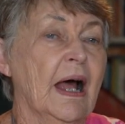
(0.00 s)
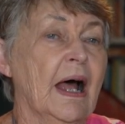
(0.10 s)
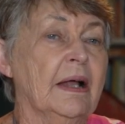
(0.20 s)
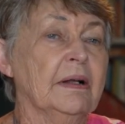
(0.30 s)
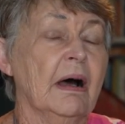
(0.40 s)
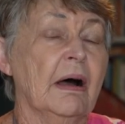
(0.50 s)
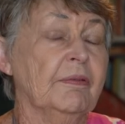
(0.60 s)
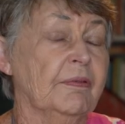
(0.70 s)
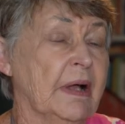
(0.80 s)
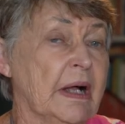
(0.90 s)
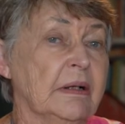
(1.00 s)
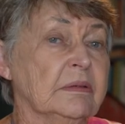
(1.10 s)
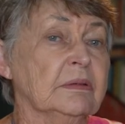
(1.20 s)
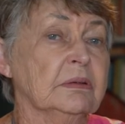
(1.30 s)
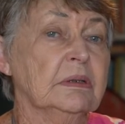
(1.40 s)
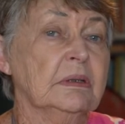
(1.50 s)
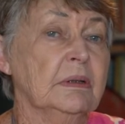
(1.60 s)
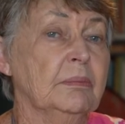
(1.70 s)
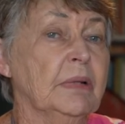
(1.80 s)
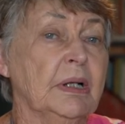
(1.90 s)
and I found
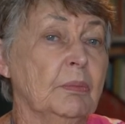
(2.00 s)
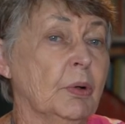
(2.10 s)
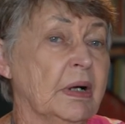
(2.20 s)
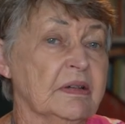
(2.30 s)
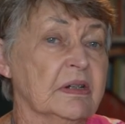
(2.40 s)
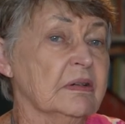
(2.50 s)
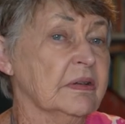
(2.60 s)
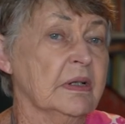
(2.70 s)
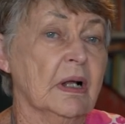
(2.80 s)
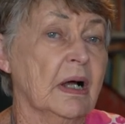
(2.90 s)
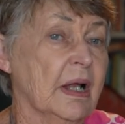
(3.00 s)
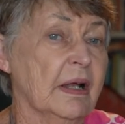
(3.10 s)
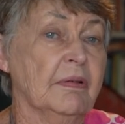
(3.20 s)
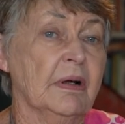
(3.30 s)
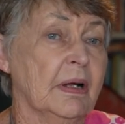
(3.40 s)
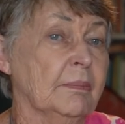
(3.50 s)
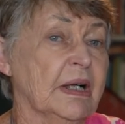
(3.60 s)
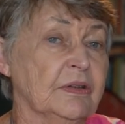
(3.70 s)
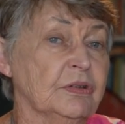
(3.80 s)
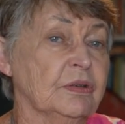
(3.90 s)
many more massacres than I ever
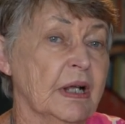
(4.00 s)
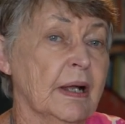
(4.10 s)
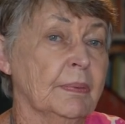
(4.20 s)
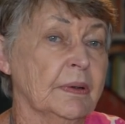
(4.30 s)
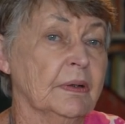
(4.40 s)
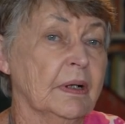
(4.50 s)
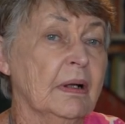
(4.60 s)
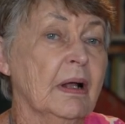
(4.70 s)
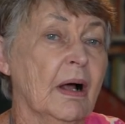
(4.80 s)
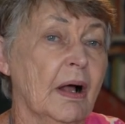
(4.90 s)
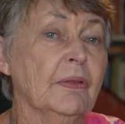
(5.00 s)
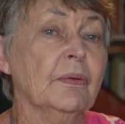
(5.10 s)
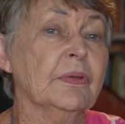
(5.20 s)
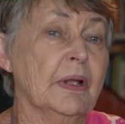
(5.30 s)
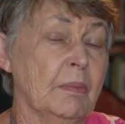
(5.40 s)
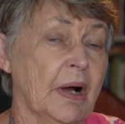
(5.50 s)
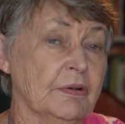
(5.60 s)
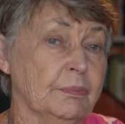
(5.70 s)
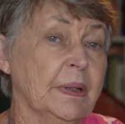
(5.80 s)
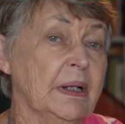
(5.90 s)
imagined happened. I thought there might
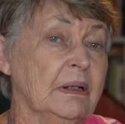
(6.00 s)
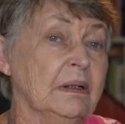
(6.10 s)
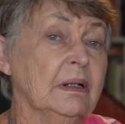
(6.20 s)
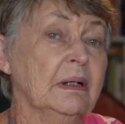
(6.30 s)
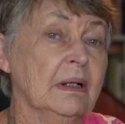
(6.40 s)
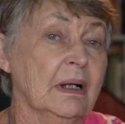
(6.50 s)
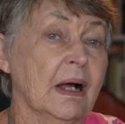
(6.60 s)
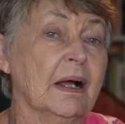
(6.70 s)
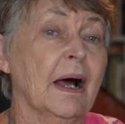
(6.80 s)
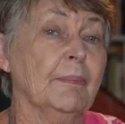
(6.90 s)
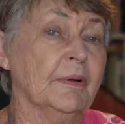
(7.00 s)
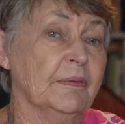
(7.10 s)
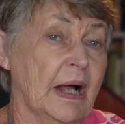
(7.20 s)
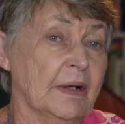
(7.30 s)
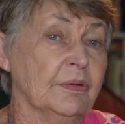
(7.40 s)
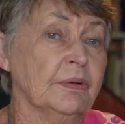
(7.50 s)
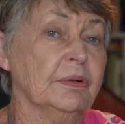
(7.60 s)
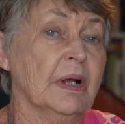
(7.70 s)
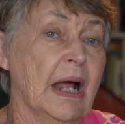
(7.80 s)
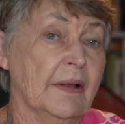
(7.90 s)
have been a couple of
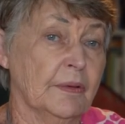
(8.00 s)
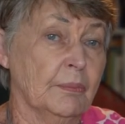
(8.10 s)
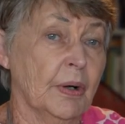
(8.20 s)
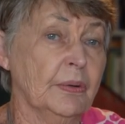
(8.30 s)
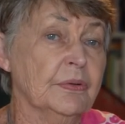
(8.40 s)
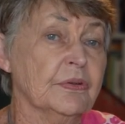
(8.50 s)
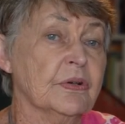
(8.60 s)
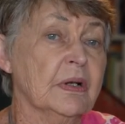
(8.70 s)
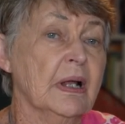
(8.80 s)
hundred at the most,